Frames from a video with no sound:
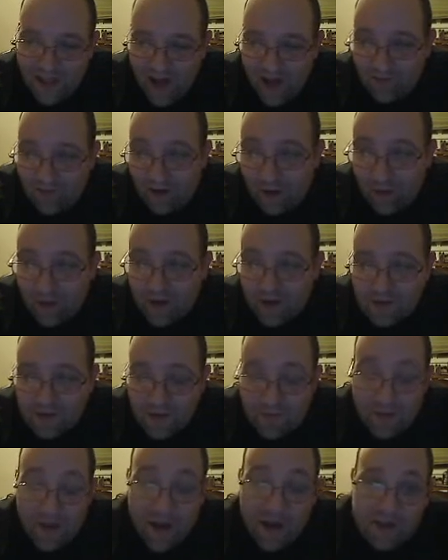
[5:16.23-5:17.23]
I've always,
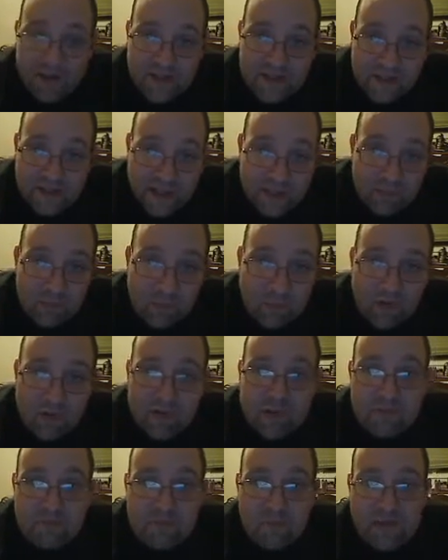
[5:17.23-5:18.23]
to be honest, needed one
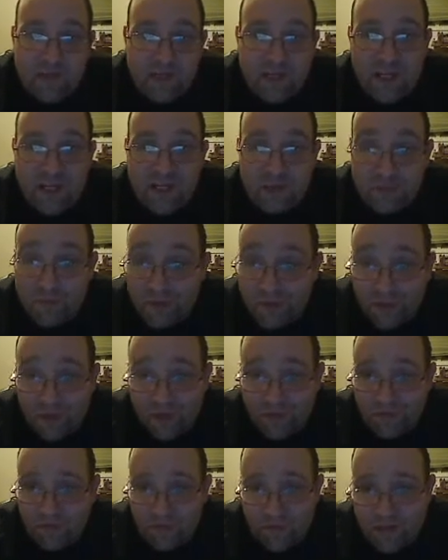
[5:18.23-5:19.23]
of these machines, but you
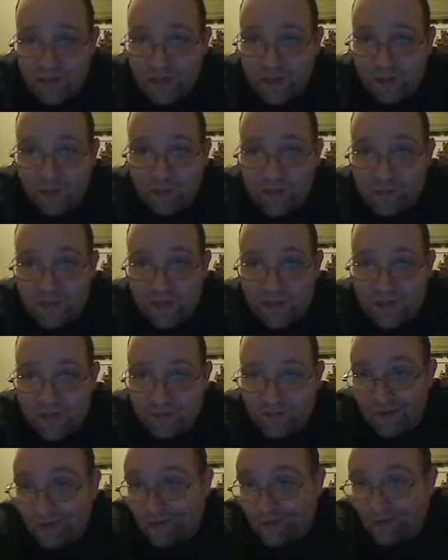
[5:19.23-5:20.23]
know they're just so
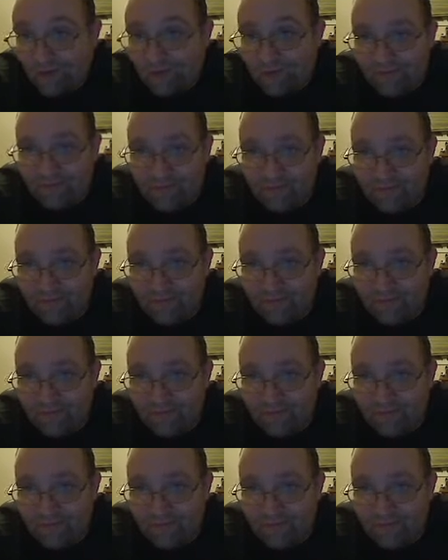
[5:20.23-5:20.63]
expensive new.